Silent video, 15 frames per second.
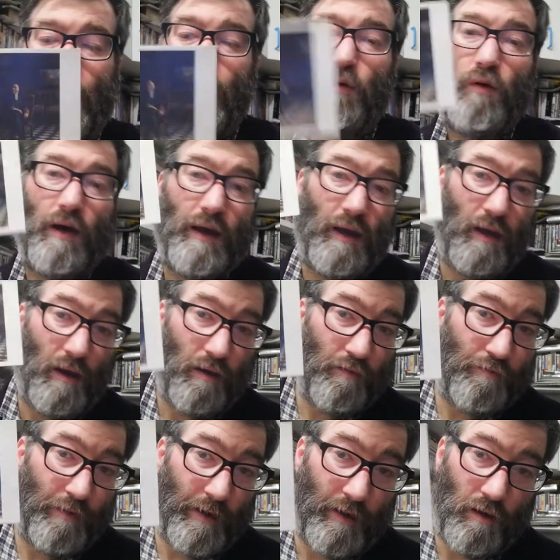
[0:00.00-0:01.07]
anyway,
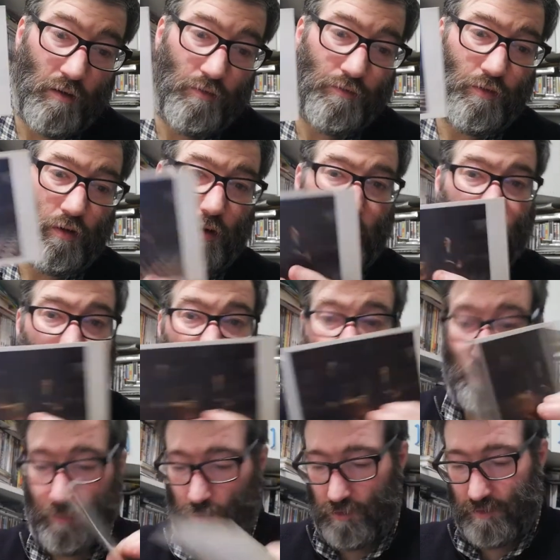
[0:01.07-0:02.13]
thank you for your
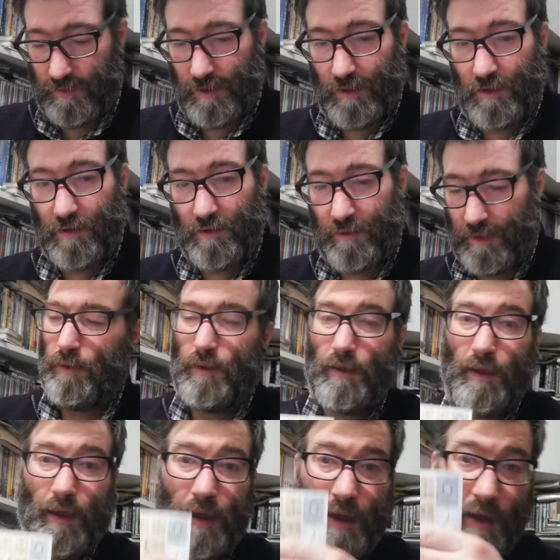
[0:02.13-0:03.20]
postcard.
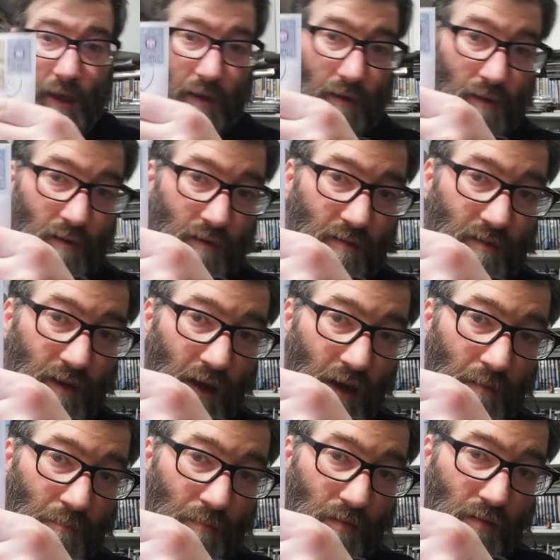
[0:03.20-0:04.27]
And the
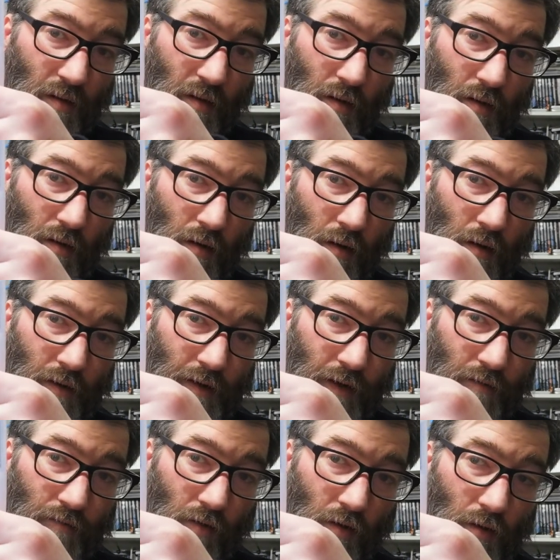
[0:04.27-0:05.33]
stamps on the
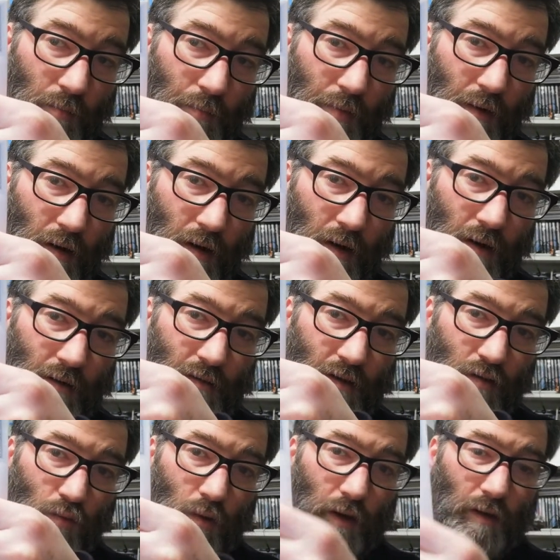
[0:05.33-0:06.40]
envelope are
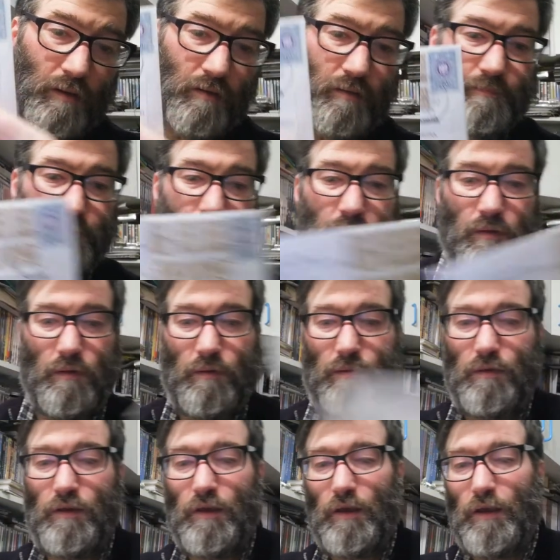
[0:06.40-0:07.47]
these ones,
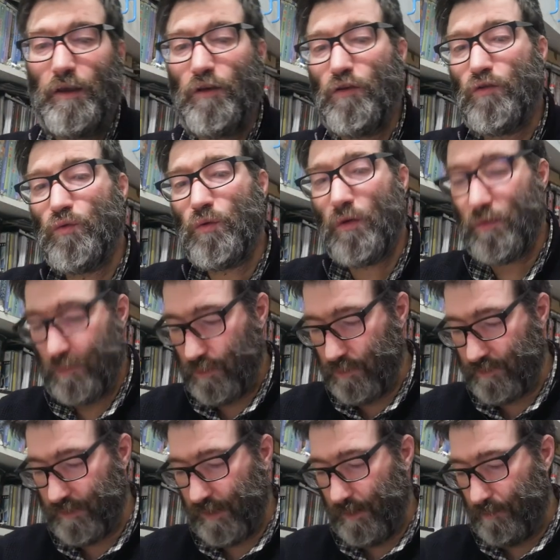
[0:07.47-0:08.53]
the usual
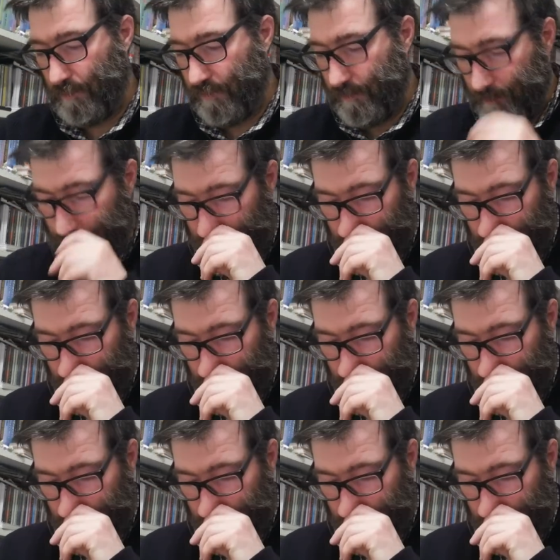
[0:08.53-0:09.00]
stamps.